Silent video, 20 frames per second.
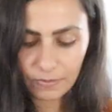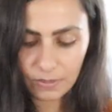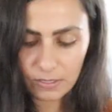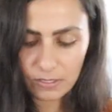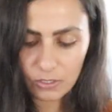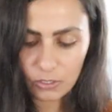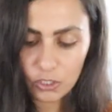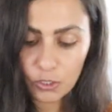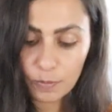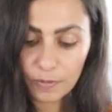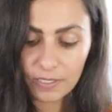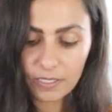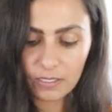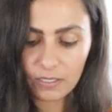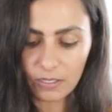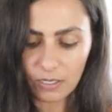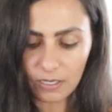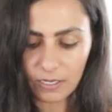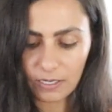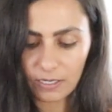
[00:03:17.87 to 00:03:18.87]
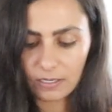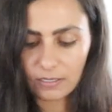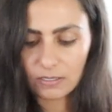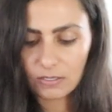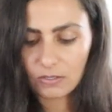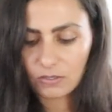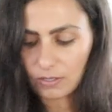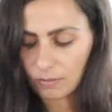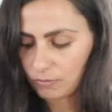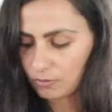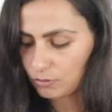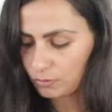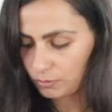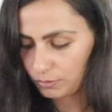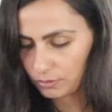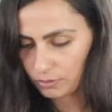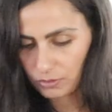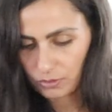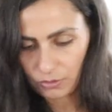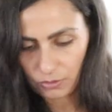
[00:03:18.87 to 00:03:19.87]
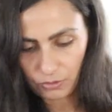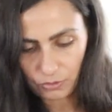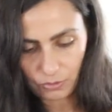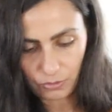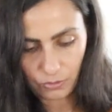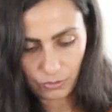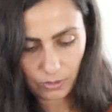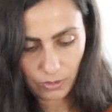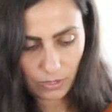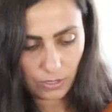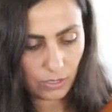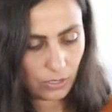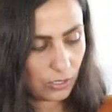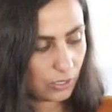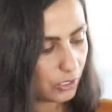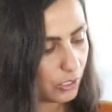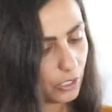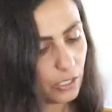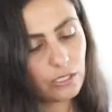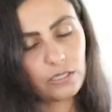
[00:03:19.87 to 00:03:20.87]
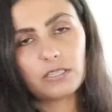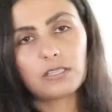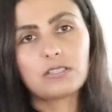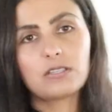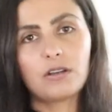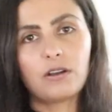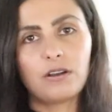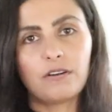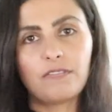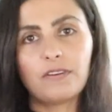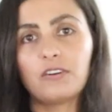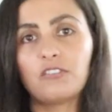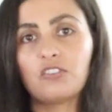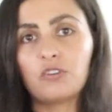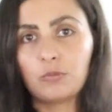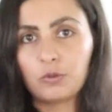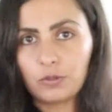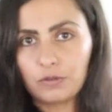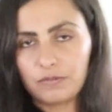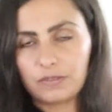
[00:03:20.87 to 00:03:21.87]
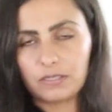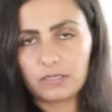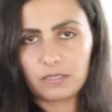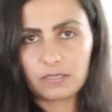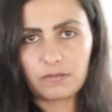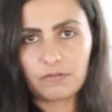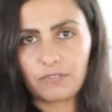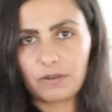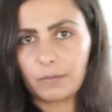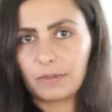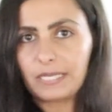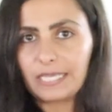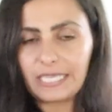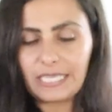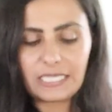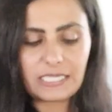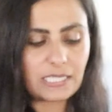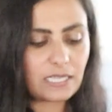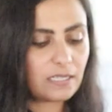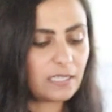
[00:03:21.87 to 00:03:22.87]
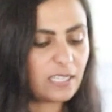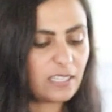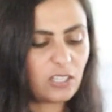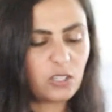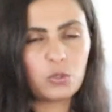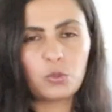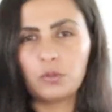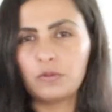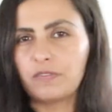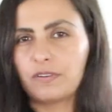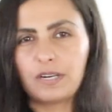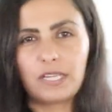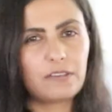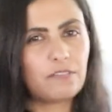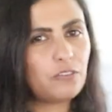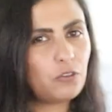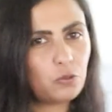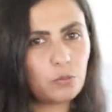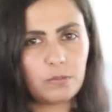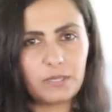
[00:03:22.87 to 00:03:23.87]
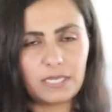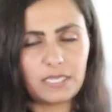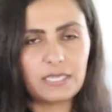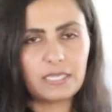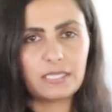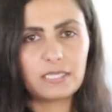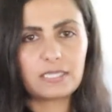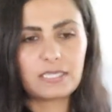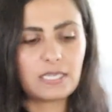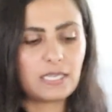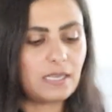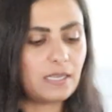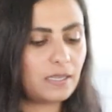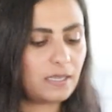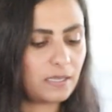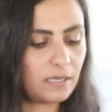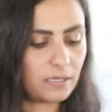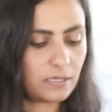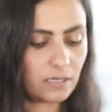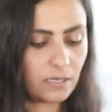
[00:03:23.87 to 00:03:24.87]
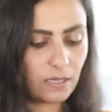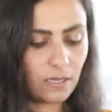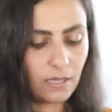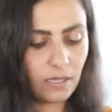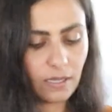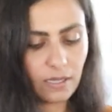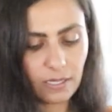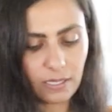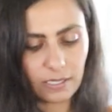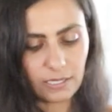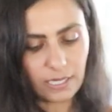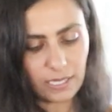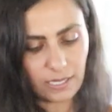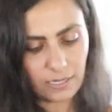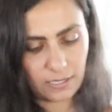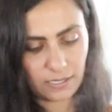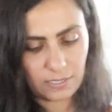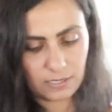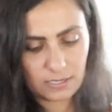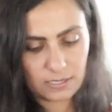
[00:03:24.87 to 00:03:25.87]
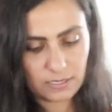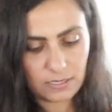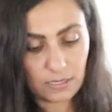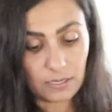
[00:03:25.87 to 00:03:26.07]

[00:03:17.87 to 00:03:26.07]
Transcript: This looks pretty good, so I'm going to turn this off and remove it from heat and let it cook for like a few minutes and get it